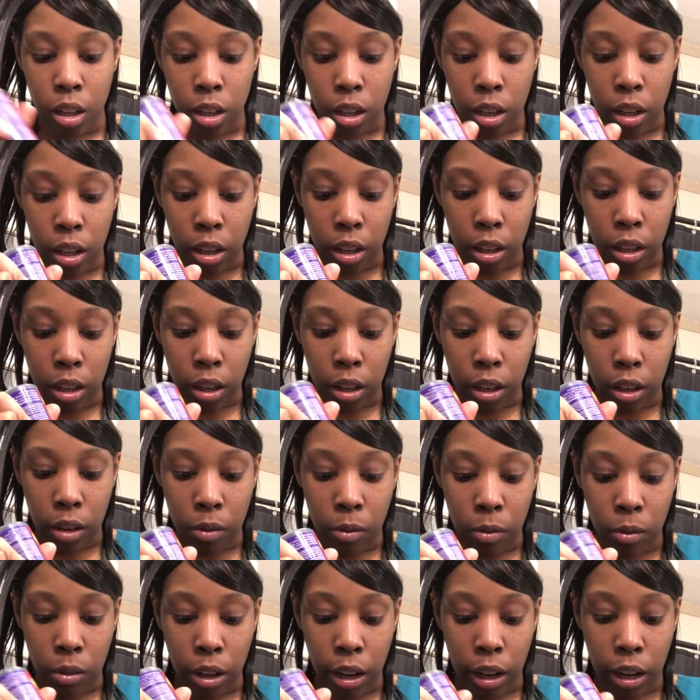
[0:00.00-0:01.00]
And
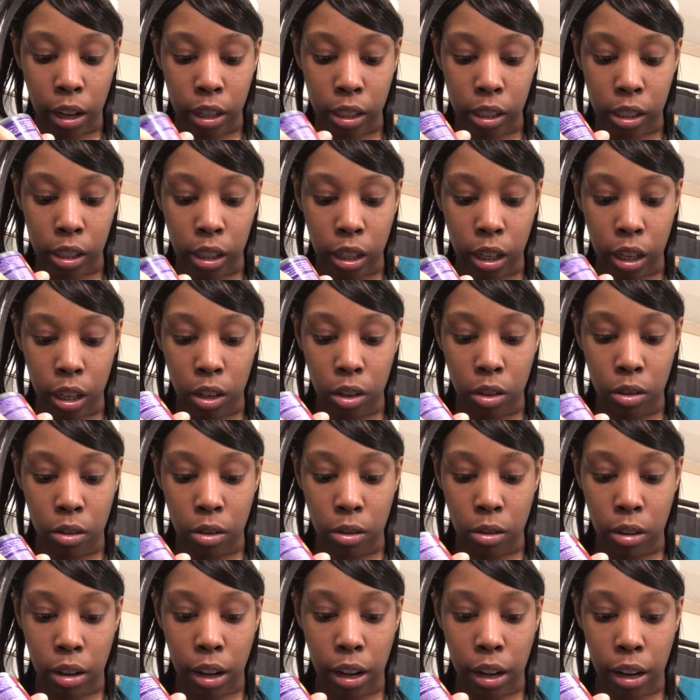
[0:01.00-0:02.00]
then, like I said, you do
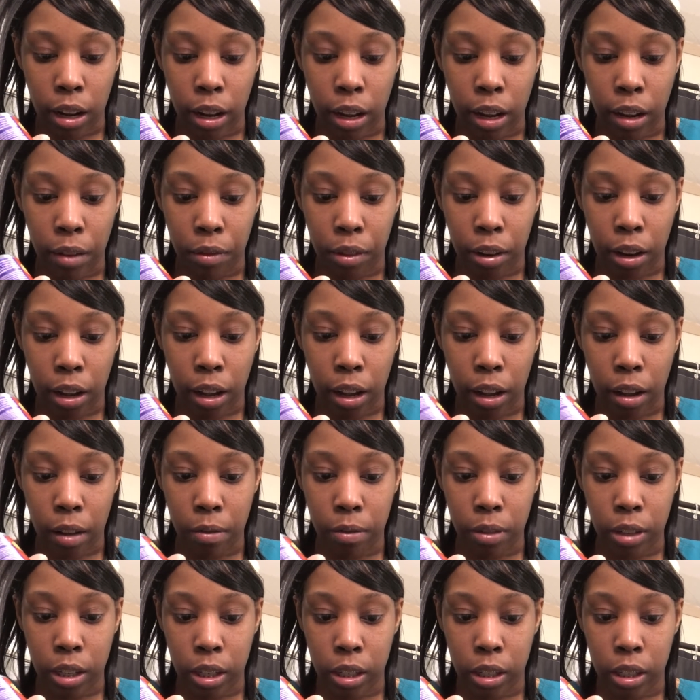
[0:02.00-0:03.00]
not have to have
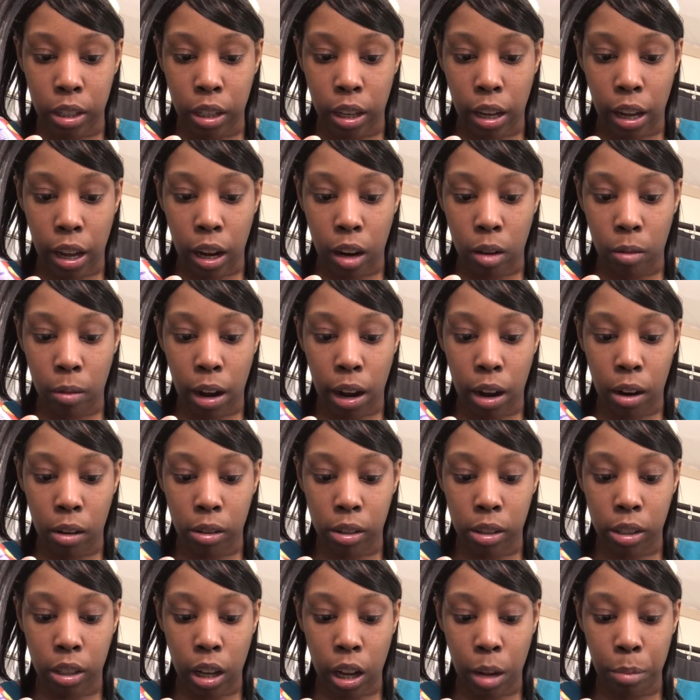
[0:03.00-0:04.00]
these stacked right
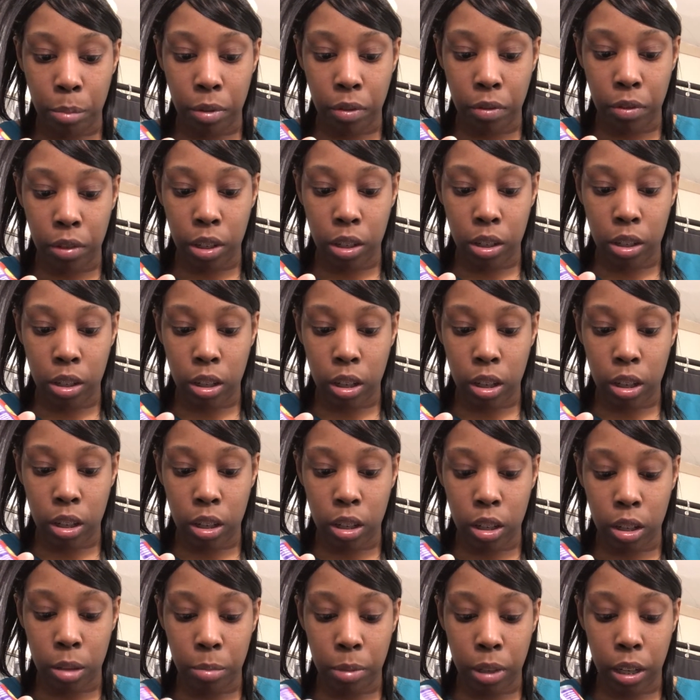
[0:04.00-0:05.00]
on top of each
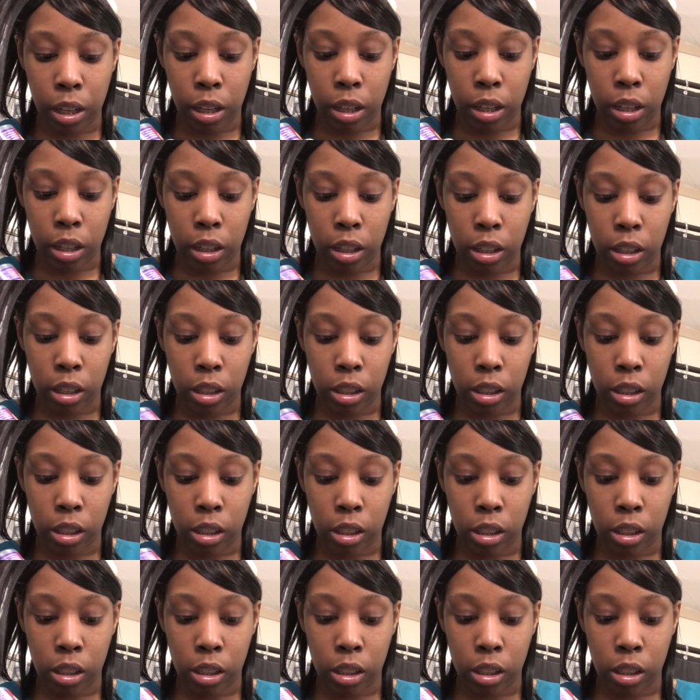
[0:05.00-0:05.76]
other because